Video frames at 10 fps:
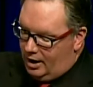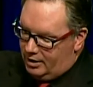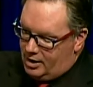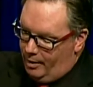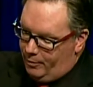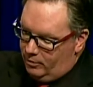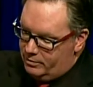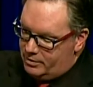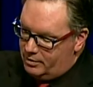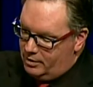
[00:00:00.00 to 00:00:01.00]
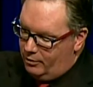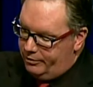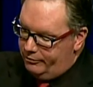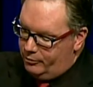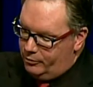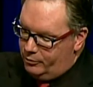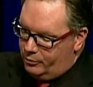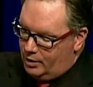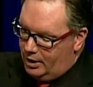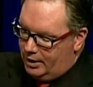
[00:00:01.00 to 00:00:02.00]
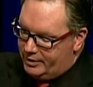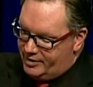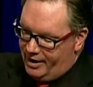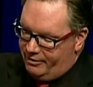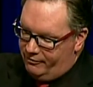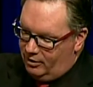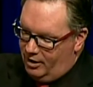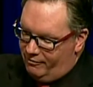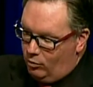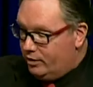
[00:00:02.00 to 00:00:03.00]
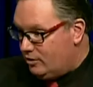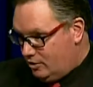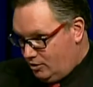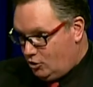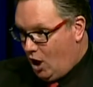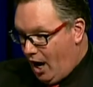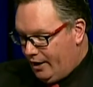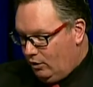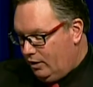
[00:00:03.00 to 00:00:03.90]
Couples go through death of a loved one's child.